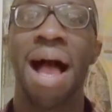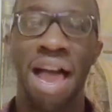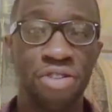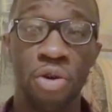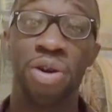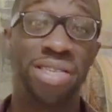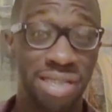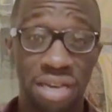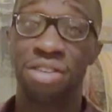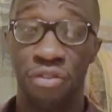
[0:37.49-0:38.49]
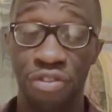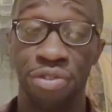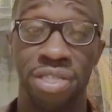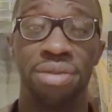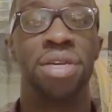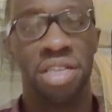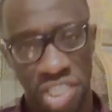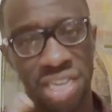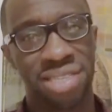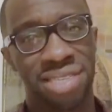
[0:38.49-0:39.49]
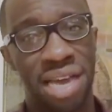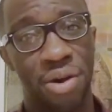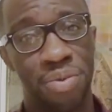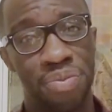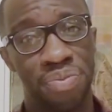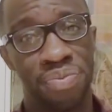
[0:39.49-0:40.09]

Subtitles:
I know, it sounds confusing. Check this out.